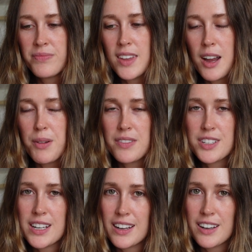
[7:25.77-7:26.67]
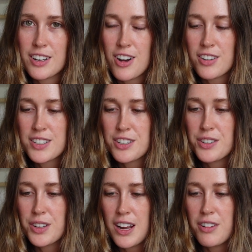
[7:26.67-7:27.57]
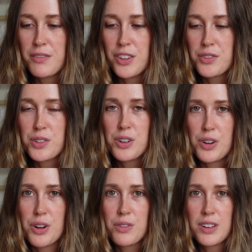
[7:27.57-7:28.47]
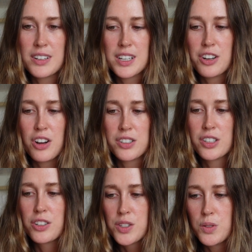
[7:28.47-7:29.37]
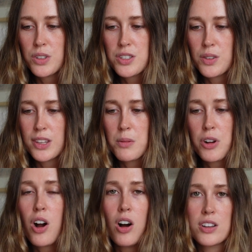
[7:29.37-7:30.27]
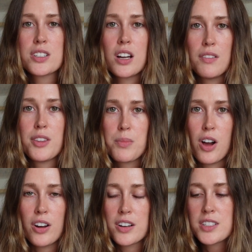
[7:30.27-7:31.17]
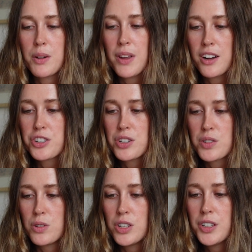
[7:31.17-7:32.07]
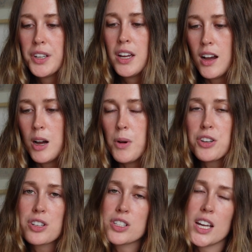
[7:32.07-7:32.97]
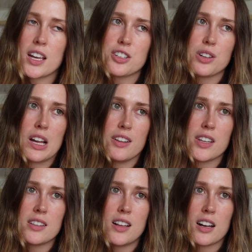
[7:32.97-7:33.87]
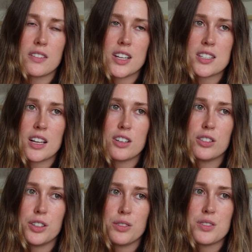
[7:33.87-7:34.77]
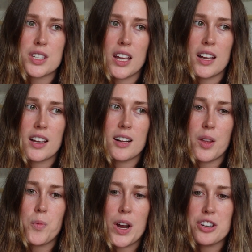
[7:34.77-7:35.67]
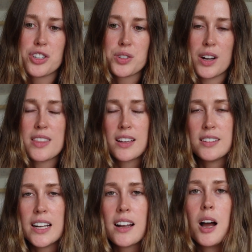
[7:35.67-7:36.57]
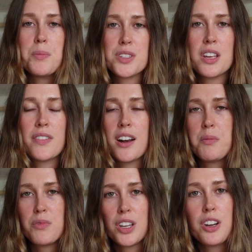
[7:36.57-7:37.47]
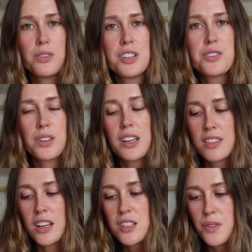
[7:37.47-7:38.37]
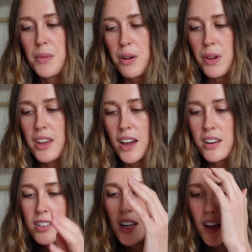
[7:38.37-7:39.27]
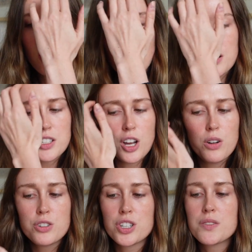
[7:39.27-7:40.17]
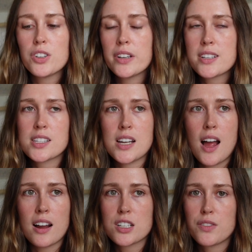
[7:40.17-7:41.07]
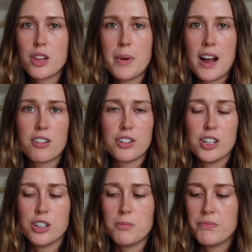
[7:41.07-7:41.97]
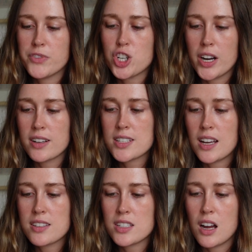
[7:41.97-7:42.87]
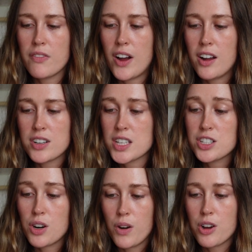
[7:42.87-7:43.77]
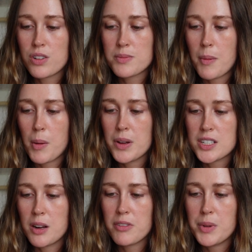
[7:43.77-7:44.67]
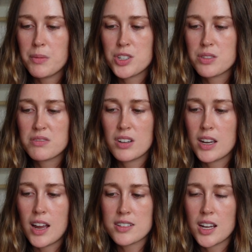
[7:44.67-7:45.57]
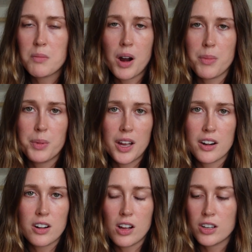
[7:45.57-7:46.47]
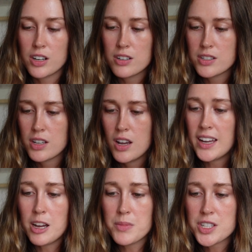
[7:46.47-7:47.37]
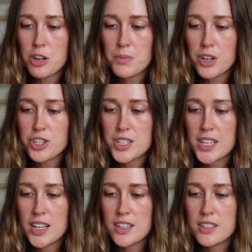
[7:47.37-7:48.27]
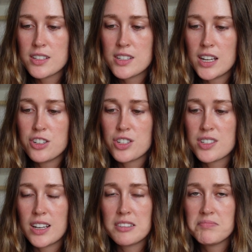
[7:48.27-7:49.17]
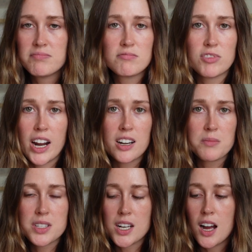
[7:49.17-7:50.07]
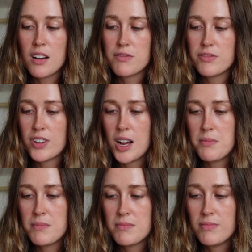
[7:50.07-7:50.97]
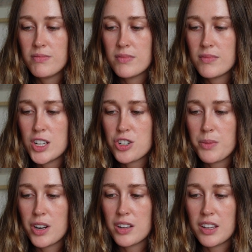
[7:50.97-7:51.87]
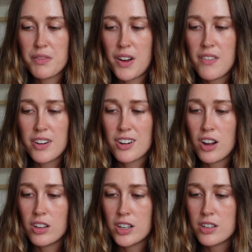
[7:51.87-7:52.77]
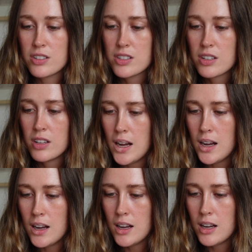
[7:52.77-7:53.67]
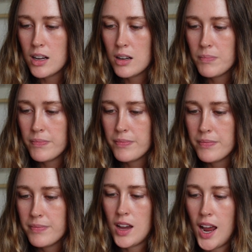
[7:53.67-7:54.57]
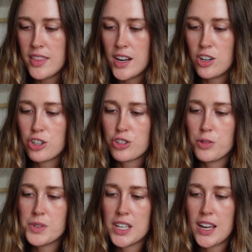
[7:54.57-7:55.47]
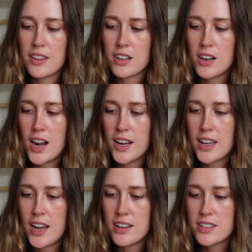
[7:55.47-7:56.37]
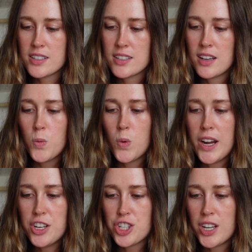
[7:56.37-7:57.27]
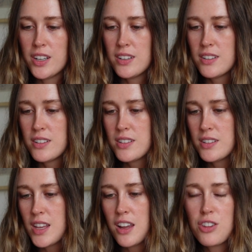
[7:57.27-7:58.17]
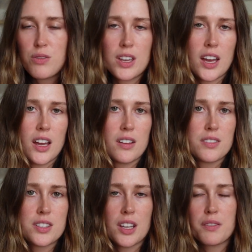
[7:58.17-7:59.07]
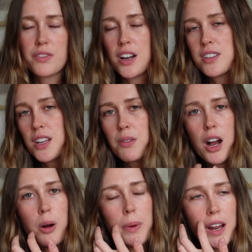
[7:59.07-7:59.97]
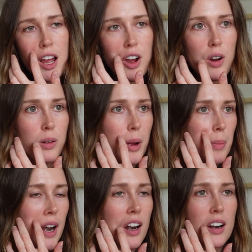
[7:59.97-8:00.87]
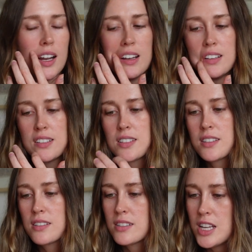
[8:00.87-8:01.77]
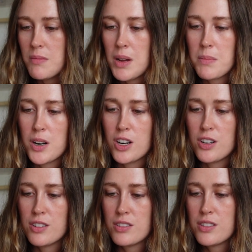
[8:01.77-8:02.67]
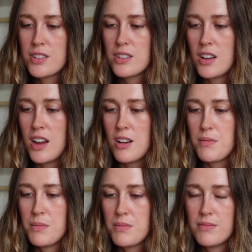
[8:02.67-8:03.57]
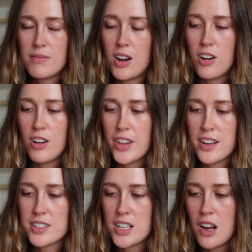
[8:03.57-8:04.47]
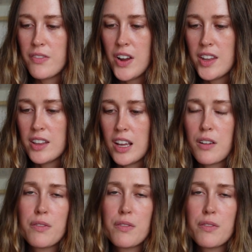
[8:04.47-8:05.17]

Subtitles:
yeah, we have to take COGS into account. For those who don't know, that's like cost of goods sold, so like the cost of the product that we actually sold. Also taking into account that none of this includes like wages or anything leading up to the event. I'm really only doing like things from that weekend. Costco, just for like snacks for the back room, drinks, that stuff, I honestly don't know because my mom picked it up for me. I'm just guessing probably $100. Amazon purchases and just like random stuff, I'm attributing like $500. And then I'll group together, I guess, wages, thank you gifts, like friends that were helping out, my parents, team members, all that stuff, and then like